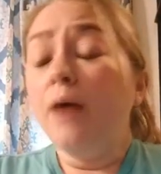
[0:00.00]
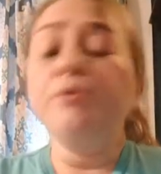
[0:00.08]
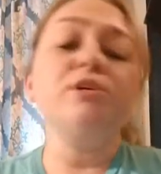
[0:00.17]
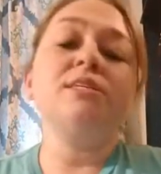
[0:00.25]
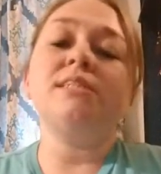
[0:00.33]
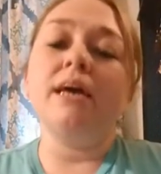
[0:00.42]
I'm
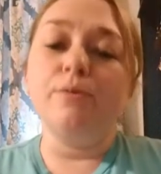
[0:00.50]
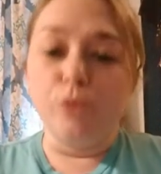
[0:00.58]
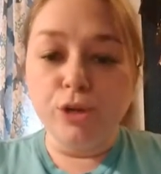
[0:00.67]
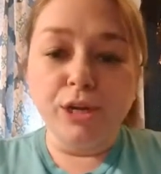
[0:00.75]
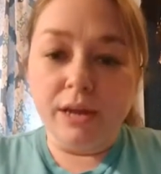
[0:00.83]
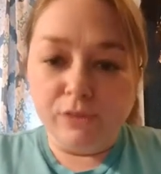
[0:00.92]
not going to say he
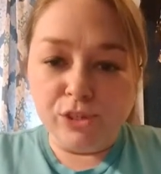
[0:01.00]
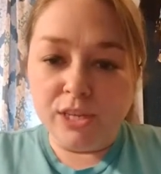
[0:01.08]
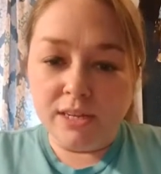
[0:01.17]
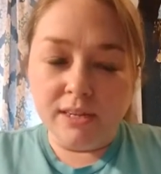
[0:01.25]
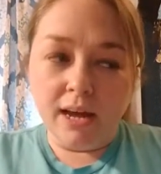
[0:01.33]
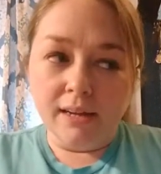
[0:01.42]
would have never
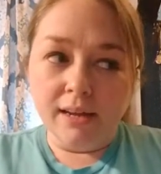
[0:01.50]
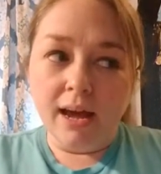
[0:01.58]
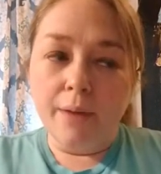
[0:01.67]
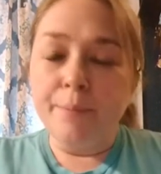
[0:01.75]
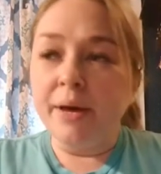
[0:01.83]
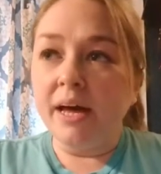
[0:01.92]
said "not
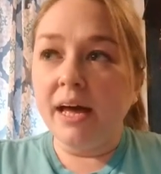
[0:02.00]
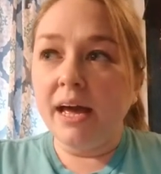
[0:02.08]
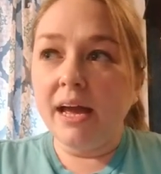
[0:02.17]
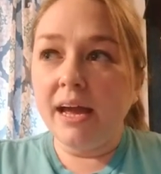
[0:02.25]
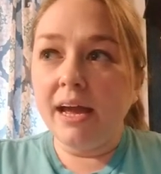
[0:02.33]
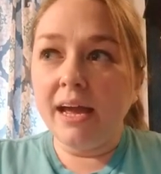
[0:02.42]
night, but